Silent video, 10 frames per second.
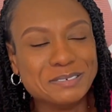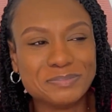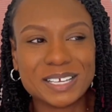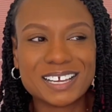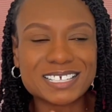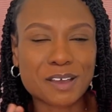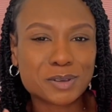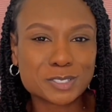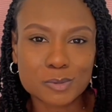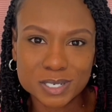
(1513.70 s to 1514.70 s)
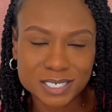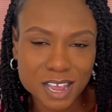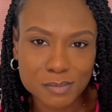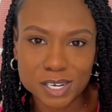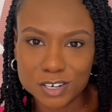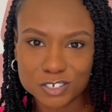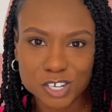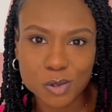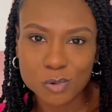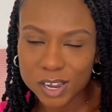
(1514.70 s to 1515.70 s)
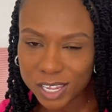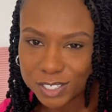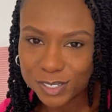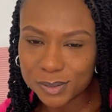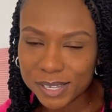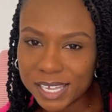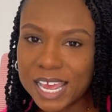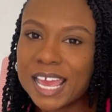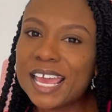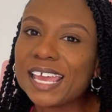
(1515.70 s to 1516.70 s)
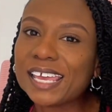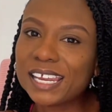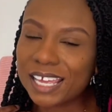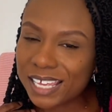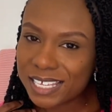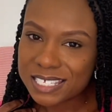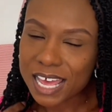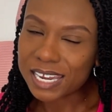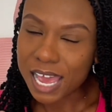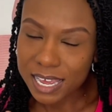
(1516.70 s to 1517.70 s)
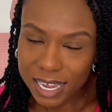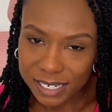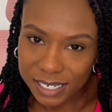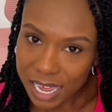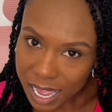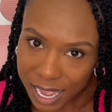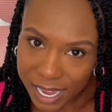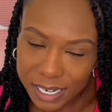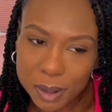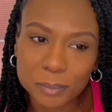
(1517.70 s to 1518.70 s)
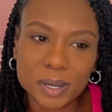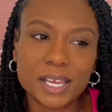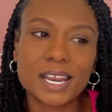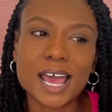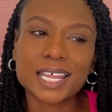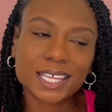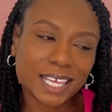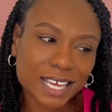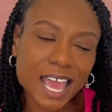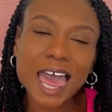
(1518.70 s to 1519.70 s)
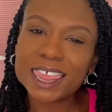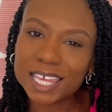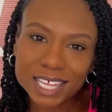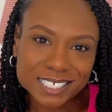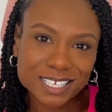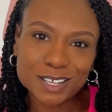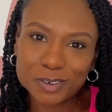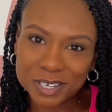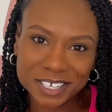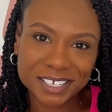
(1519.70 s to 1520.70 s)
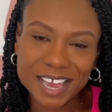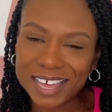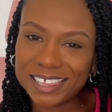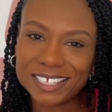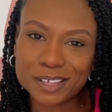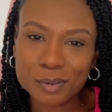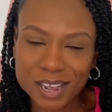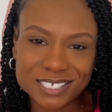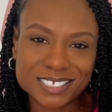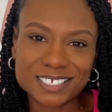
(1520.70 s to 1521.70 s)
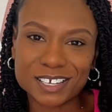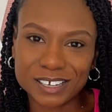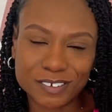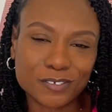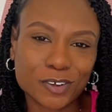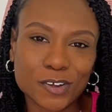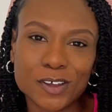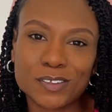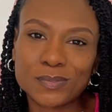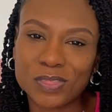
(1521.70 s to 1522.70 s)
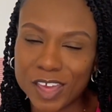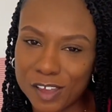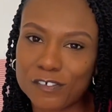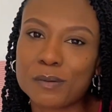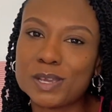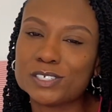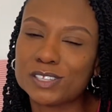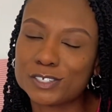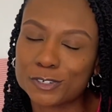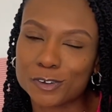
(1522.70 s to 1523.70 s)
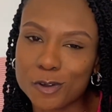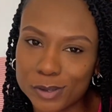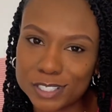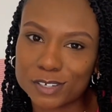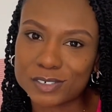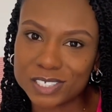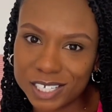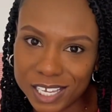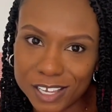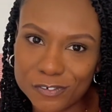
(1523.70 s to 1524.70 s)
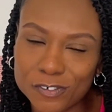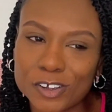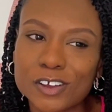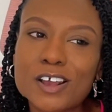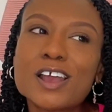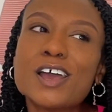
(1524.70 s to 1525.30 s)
because I put so much time and energy and work into it. It is $9.99, but I think that's a little good. I think the price is good for the information that you're going to receive, for